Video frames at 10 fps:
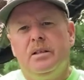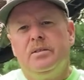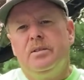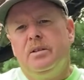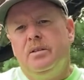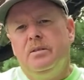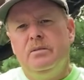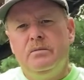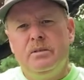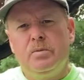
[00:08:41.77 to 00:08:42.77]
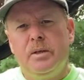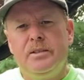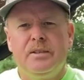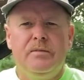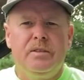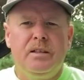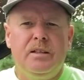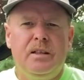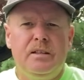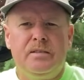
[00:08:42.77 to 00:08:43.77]
so in
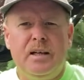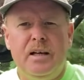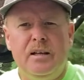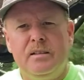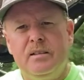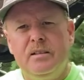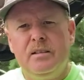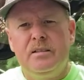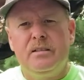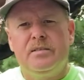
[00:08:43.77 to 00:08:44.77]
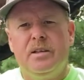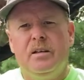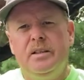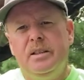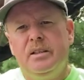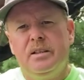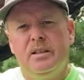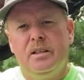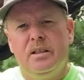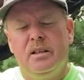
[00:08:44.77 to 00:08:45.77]
2017 I decided to sell it,
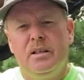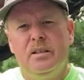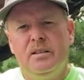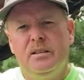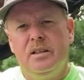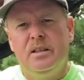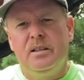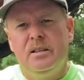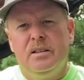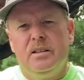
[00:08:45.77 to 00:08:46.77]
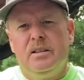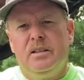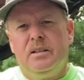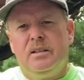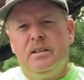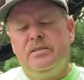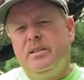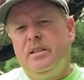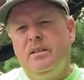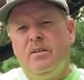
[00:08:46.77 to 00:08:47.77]
and I
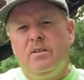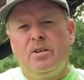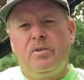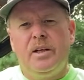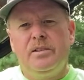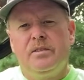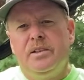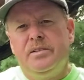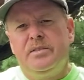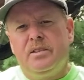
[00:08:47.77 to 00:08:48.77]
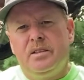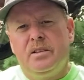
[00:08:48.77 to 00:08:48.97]
listed it on Craigslist.